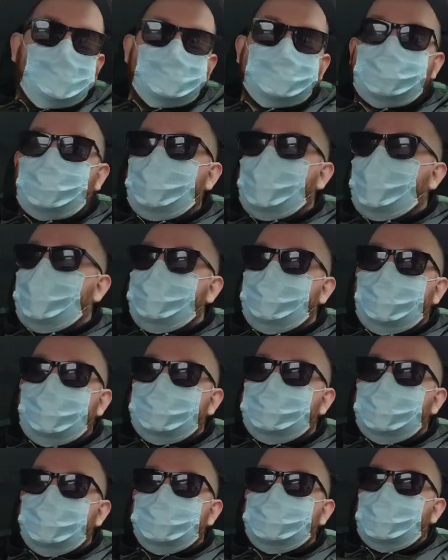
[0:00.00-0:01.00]
So yeah,
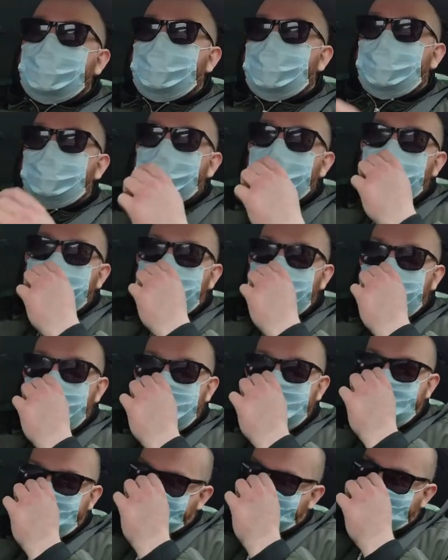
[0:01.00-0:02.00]
that's one thing I learned.
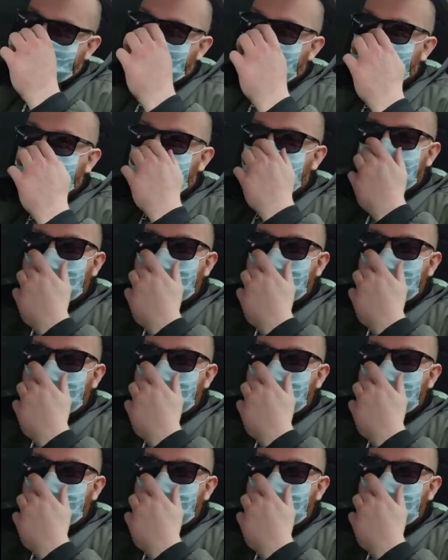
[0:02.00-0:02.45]
But you know, with a